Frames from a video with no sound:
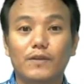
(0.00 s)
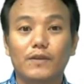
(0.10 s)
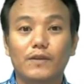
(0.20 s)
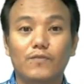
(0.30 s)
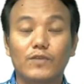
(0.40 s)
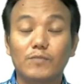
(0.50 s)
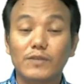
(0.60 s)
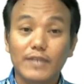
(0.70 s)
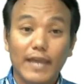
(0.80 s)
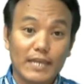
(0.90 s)
which
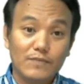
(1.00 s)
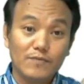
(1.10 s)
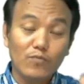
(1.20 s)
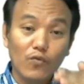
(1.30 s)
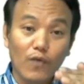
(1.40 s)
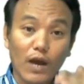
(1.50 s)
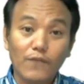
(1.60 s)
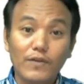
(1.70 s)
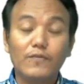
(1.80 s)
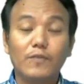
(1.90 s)
means as we move
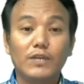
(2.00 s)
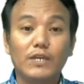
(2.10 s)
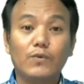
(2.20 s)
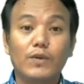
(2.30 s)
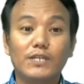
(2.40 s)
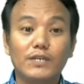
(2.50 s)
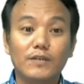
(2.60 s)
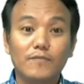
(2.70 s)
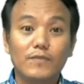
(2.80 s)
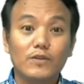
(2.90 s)
away from the equator
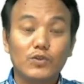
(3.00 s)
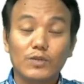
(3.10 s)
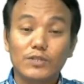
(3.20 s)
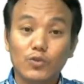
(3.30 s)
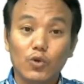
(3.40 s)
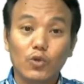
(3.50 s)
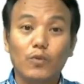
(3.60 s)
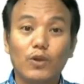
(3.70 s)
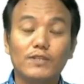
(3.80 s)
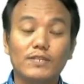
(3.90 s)
towards the North
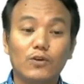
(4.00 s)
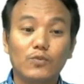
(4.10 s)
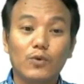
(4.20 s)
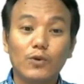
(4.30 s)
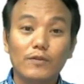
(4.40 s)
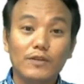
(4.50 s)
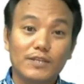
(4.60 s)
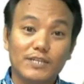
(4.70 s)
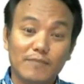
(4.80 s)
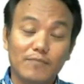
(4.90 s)
Pole and South Pole, the
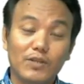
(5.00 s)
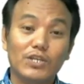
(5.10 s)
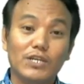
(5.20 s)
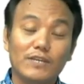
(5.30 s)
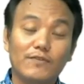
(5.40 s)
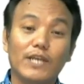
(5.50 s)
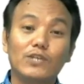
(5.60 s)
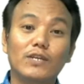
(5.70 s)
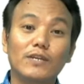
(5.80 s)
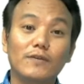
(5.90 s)
temperature, it
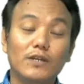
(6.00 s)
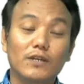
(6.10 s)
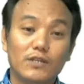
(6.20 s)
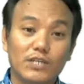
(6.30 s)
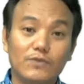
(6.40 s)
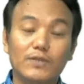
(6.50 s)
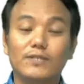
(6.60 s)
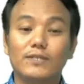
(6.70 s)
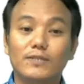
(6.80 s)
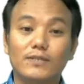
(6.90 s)
gradually
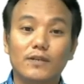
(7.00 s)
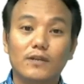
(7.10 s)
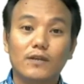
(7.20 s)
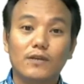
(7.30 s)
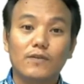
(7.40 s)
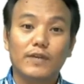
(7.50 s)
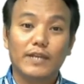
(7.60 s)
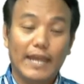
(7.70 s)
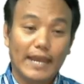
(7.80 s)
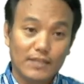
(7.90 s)
decreases. Right?
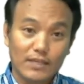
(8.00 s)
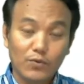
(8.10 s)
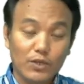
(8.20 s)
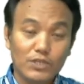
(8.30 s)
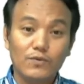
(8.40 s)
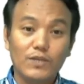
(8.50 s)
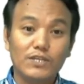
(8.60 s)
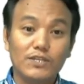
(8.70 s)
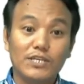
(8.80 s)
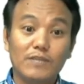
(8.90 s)
At the equator region,
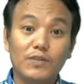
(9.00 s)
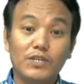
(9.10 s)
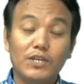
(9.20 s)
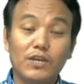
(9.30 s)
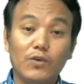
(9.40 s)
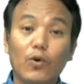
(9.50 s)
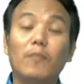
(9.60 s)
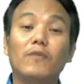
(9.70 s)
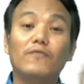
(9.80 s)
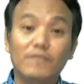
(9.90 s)
the temperature can go
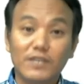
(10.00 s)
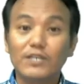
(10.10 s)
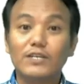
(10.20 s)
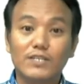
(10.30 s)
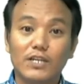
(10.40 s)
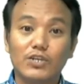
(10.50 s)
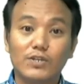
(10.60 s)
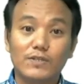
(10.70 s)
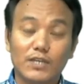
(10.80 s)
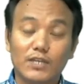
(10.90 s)
above 50 degrees
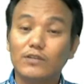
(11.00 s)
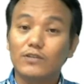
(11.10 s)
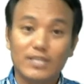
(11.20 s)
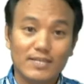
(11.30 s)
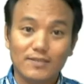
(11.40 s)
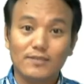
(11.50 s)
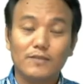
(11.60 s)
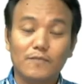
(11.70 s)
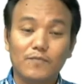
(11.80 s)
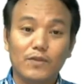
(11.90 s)
Celsius in deserts,
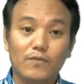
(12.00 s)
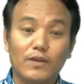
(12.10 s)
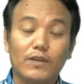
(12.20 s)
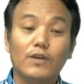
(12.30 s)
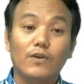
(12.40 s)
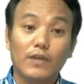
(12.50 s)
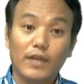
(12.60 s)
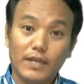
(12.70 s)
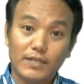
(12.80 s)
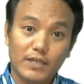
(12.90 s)
right?
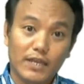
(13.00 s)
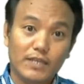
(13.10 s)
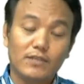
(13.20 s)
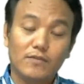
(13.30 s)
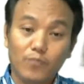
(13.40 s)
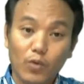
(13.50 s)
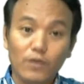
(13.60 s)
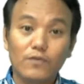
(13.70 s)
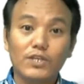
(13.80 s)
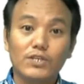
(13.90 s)
And at the polar
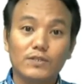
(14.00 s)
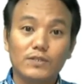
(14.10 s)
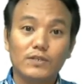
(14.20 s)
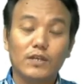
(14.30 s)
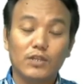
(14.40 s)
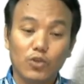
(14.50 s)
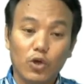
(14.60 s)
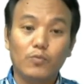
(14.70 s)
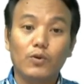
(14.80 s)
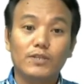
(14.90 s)
regions, the
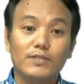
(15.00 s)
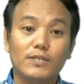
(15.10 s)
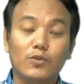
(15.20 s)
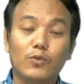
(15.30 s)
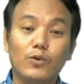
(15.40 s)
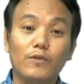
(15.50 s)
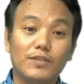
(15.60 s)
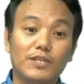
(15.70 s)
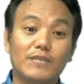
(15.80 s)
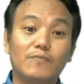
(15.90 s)
North Pole and South Pole,
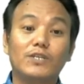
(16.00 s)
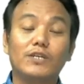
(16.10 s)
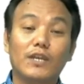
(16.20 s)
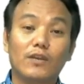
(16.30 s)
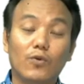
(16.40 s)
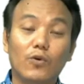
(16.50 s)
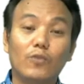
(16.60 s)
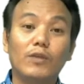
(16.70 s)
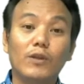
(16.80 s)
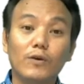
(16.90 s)
the temperature can go
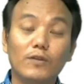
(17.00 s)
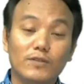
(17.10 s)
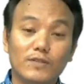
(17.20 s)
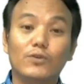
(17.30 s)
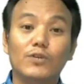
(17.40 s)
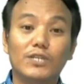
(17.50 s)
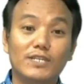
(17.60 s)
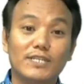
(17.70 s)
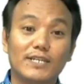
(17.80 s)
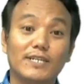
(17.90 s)
below 0 degrees
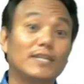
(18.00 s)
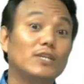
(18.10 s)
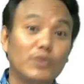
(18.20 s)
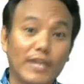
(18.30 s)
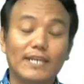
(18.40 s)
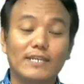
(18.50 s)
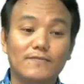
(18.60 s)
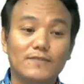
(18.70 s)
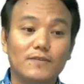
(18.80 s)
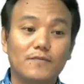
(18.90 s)
centigrade into
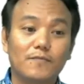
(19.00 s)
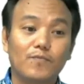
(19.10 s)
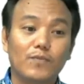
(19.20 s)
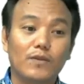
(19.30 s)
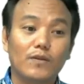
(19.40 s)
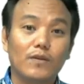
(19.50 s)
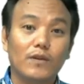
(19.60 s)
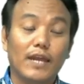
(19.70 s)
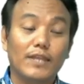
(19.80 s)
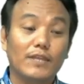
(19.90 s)
negatives.
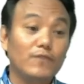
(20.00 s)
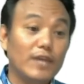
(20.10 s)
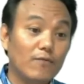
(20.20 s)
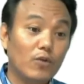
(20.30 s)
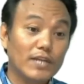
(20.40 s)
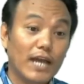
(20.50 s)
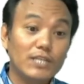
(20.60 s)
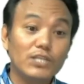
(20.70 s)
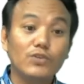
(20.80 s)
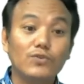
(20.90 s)
And then we have got
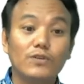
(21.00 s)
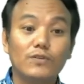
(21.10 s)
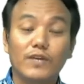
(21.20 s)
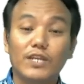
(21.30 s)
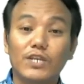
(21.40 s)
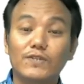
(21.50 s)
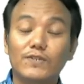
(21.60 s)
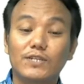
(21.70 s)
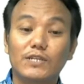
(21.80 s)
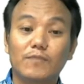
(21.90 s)
altitudinal variations
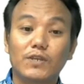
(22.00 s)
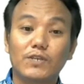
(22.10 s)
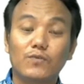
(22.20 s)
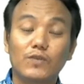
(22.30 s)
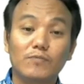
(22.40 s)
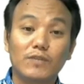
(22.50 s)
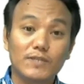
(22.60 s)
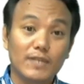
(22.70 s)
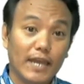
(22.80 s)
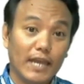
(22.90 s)
in temperature, which means
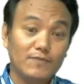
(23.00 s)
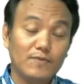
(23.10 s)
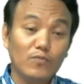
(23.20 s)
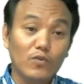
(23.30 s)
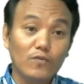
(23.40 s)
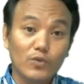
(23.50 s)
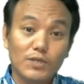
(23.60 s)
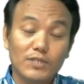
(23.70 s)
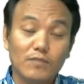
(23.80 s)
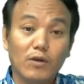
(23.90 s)
as we move
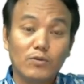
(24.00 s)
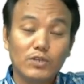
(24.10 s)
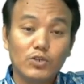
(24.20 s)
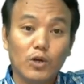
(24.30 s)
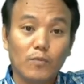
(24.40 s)
towards the mountaintop,